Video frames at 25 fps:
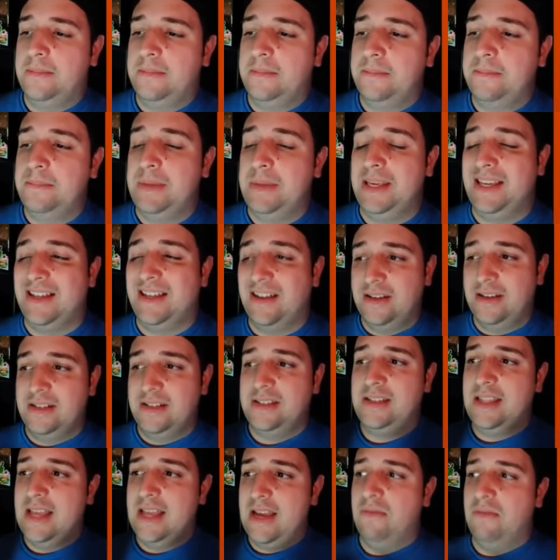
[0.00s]

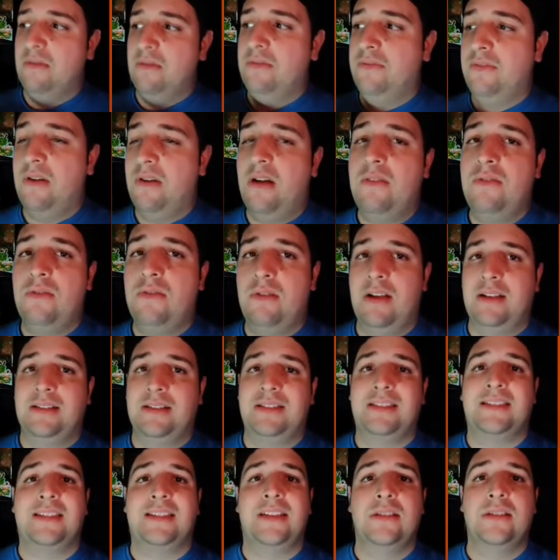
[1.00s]
because they revolve around
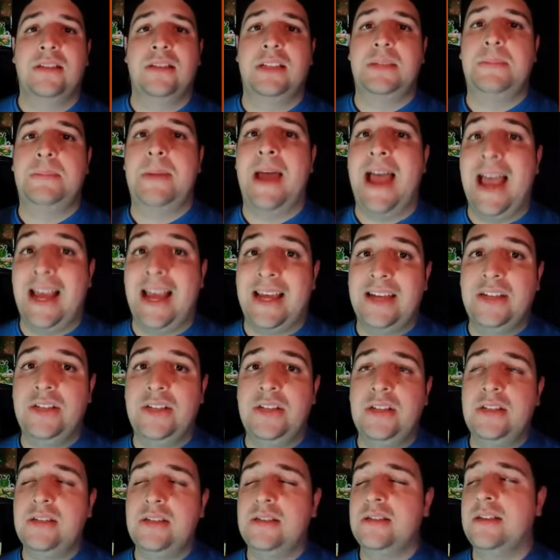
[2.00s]
skillless
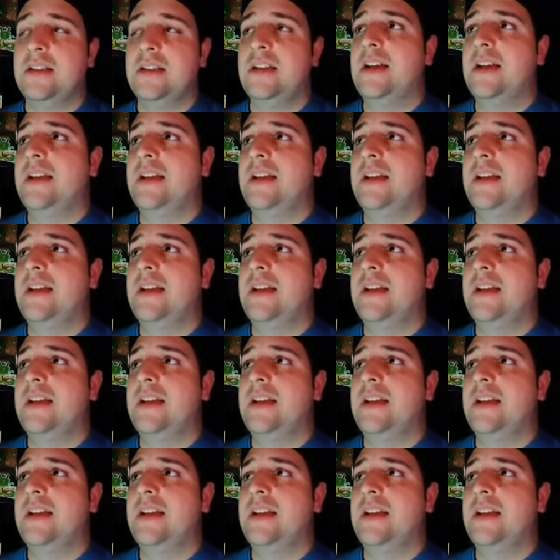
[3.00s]
packages,